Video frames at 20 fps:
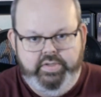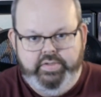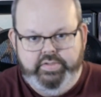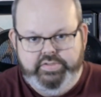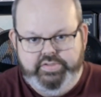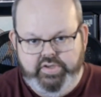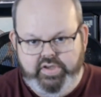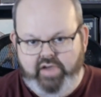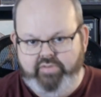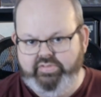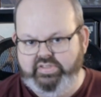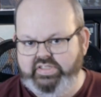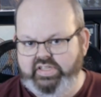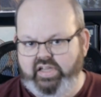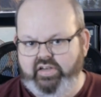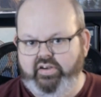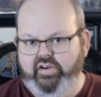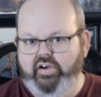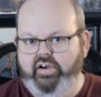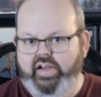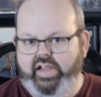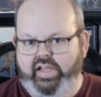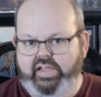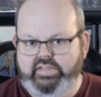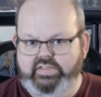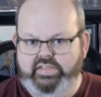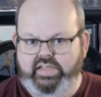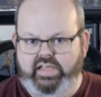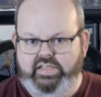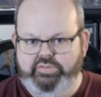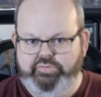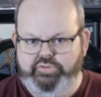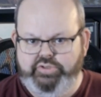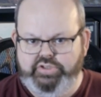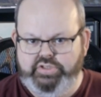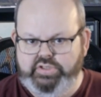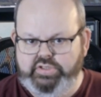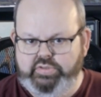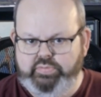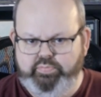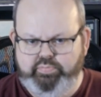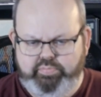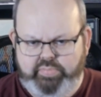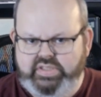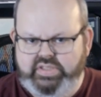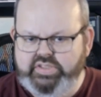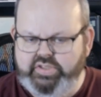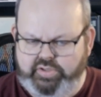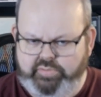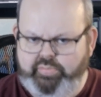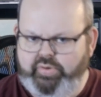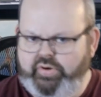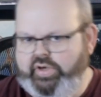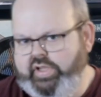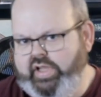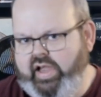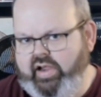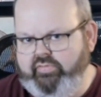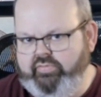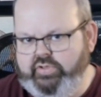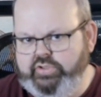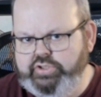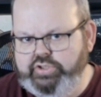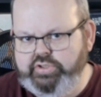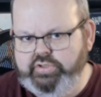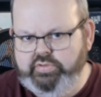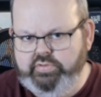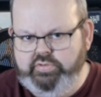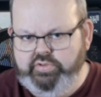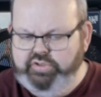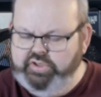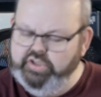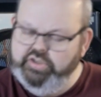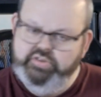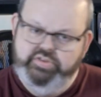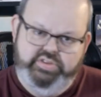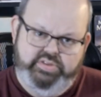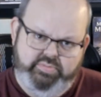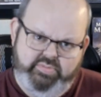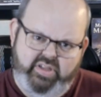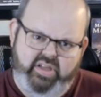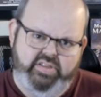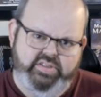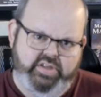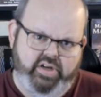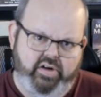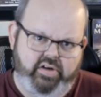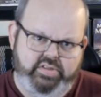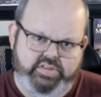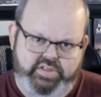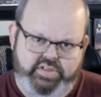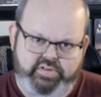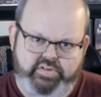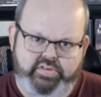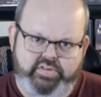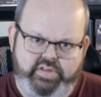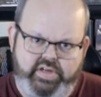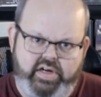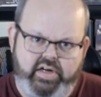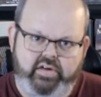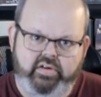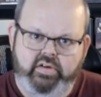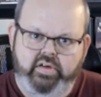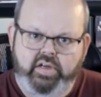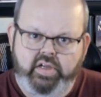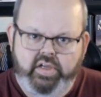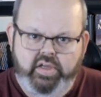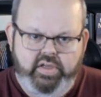So you have a 10 card hand size, which is basically pretty average. You can use some lost cards here or there.